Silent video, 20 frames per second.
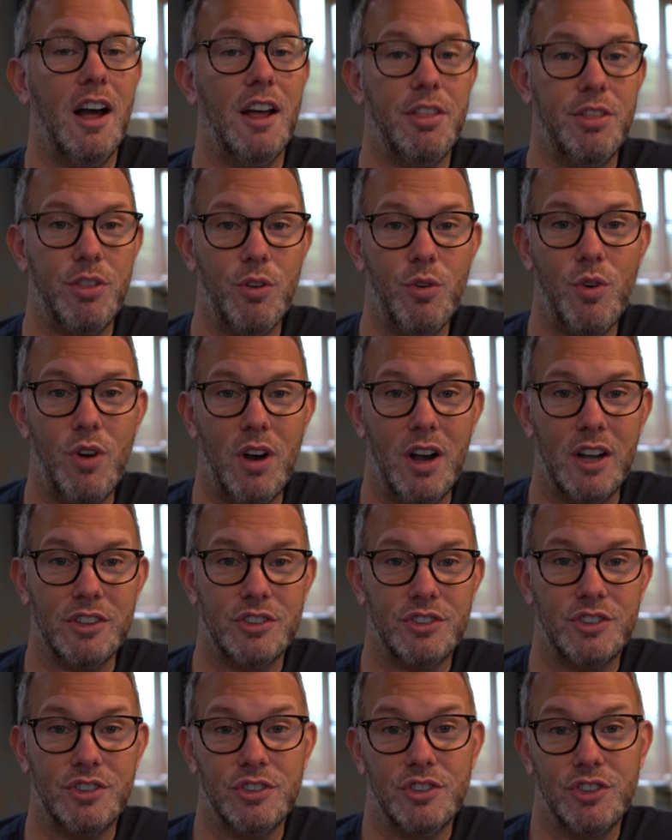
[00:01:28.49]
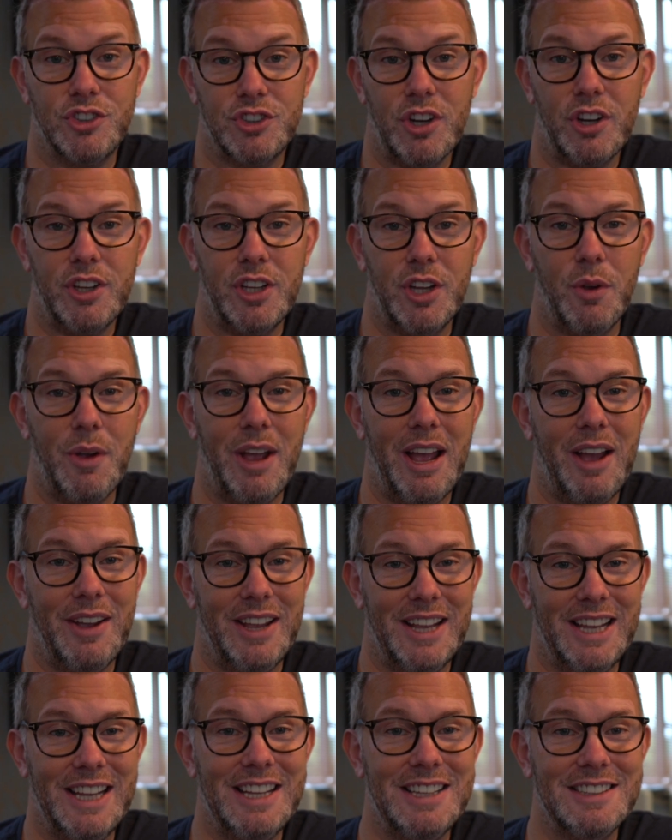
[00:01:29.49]
I thought I'd show you how
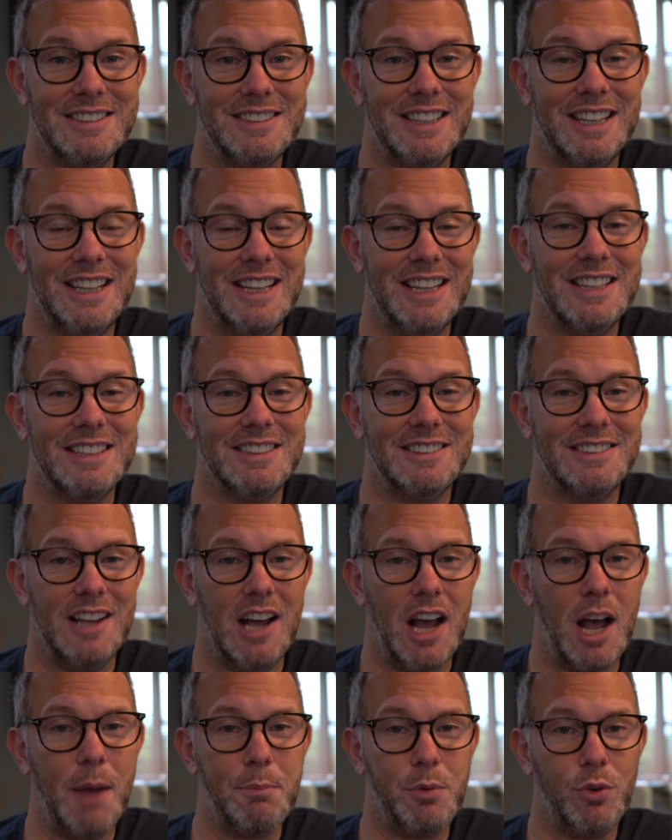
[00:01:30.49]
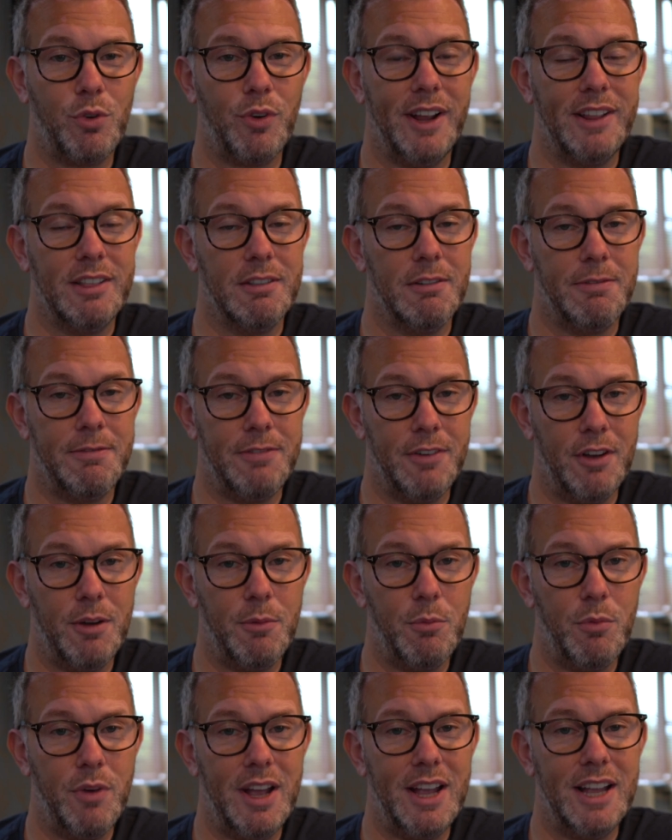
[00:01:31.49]
easy it is to upgrade the
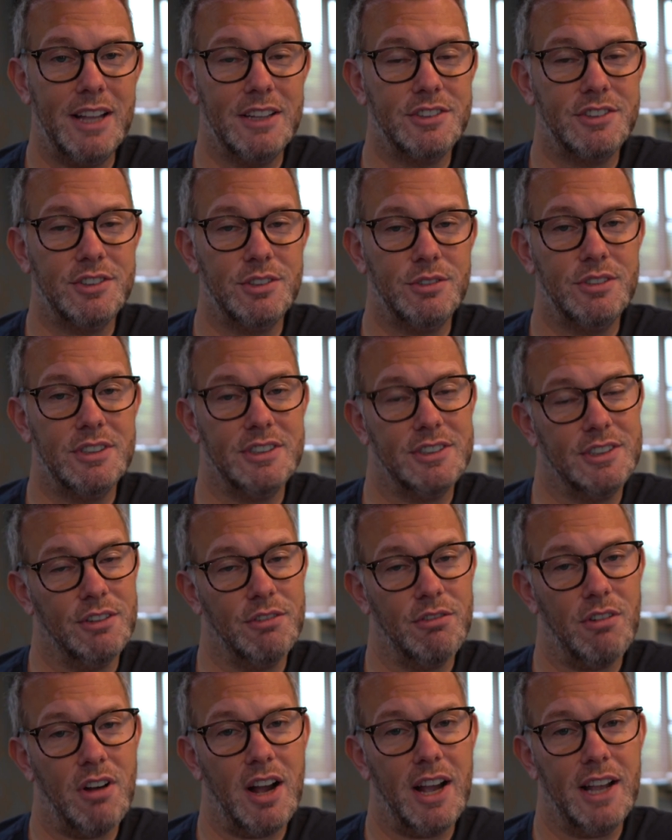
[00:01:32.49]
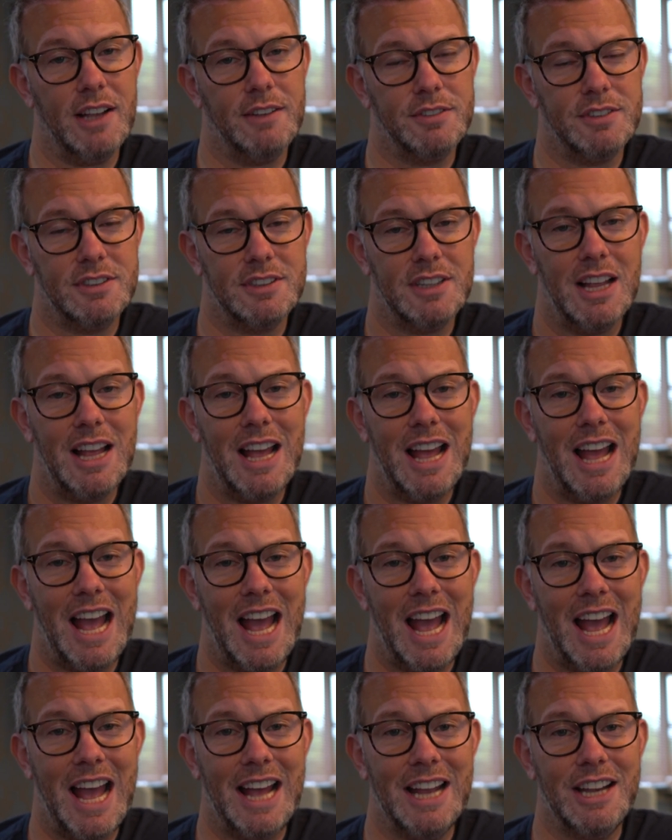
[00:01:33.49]
firmware as soon as it arrives
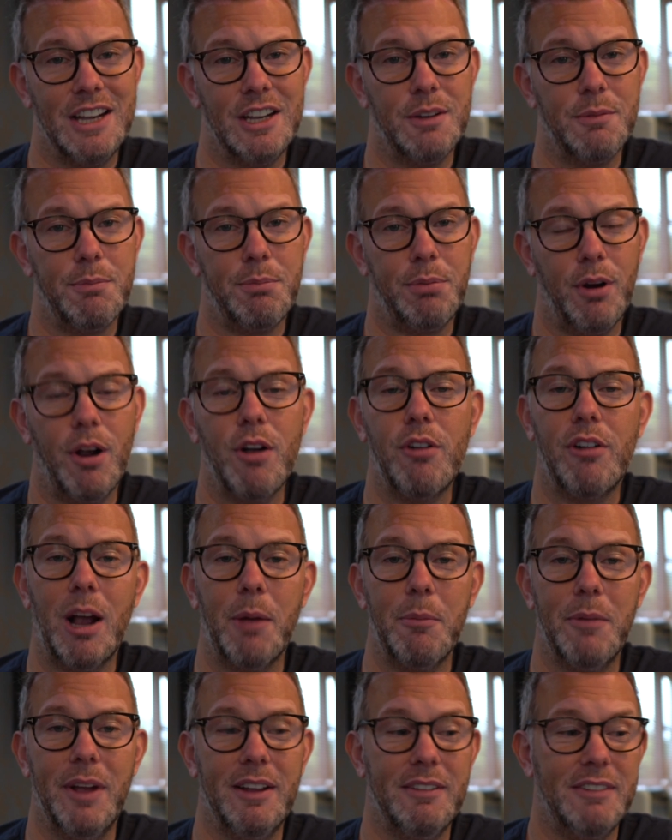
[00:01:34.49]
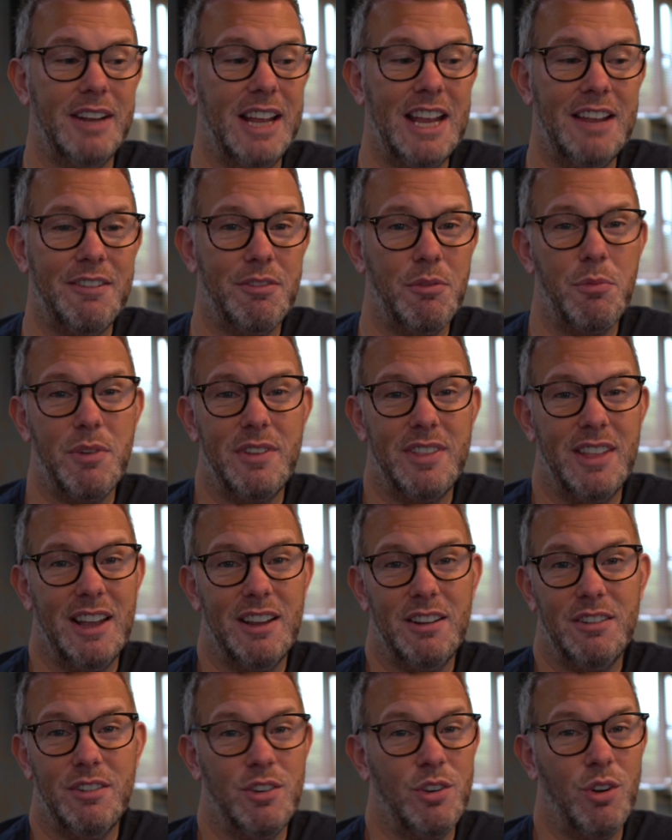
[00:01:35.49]
and program it, even with
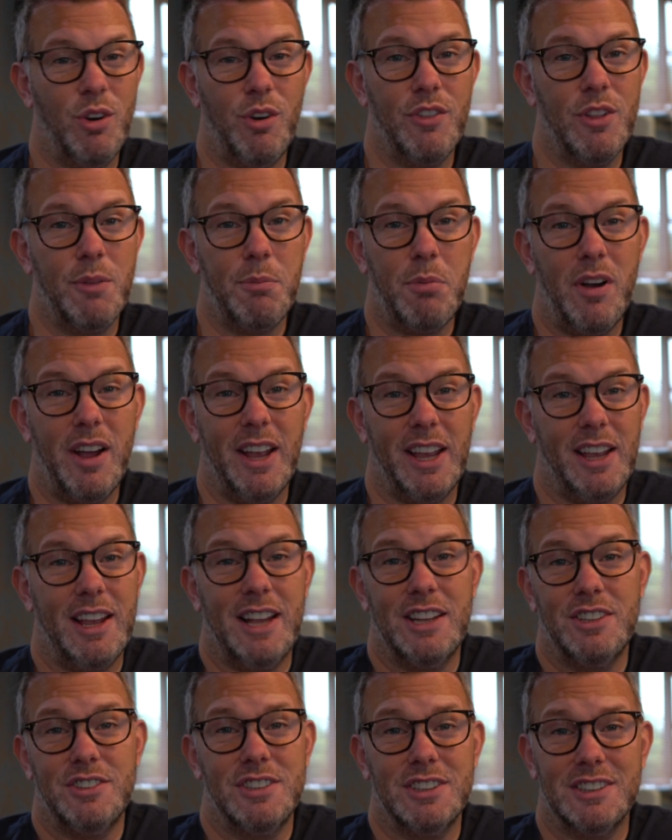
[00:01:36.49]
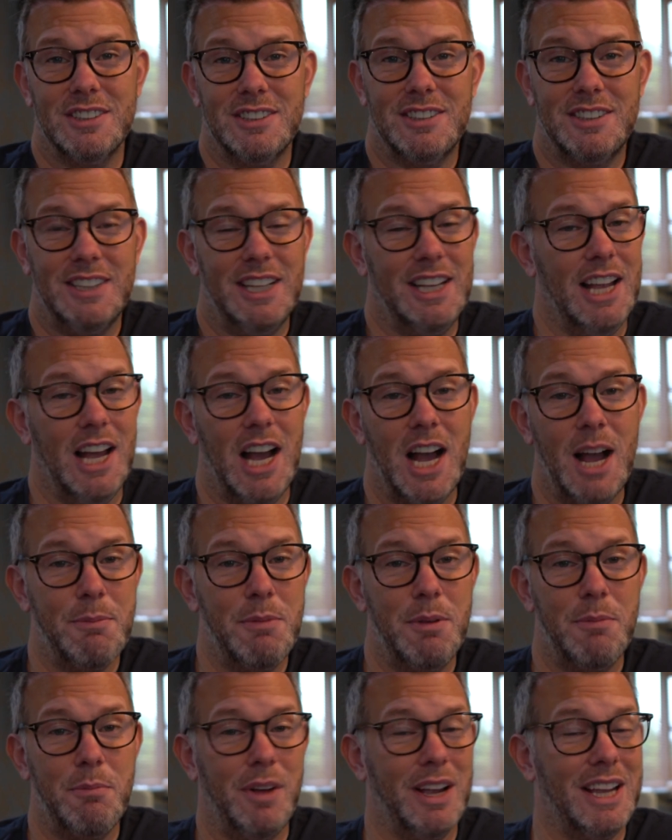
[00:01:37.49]
it not on the bike. As you can see, I'm
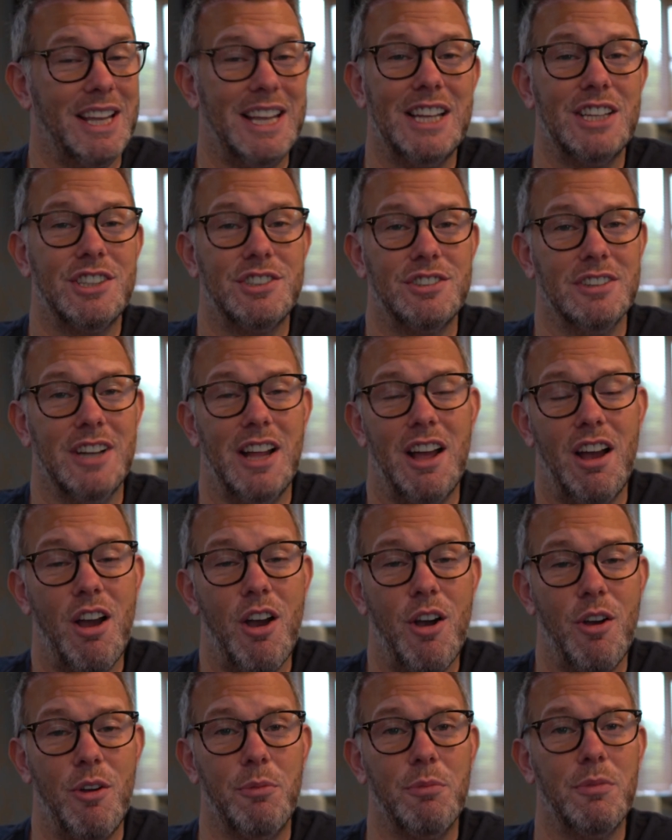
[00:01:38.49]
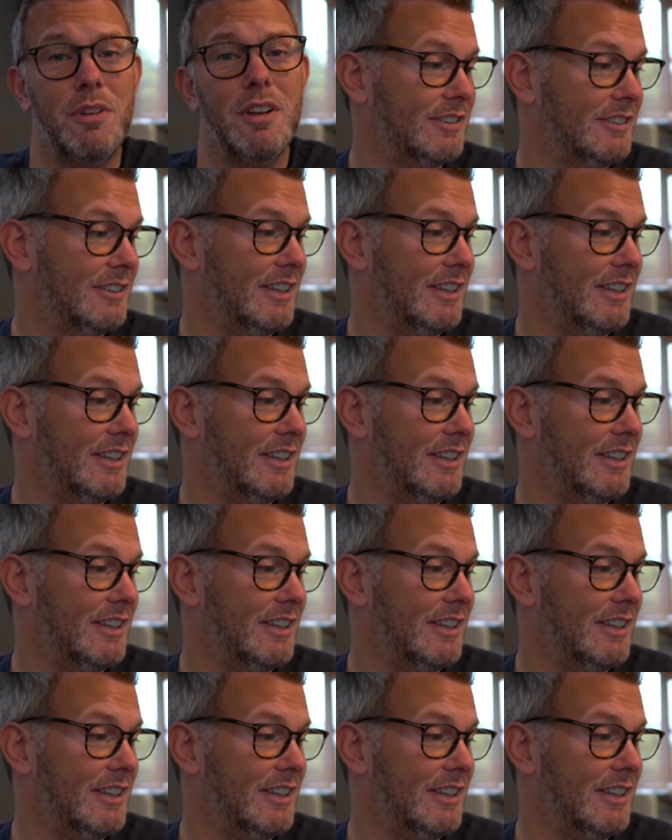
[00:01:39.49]
in my kitchen at home.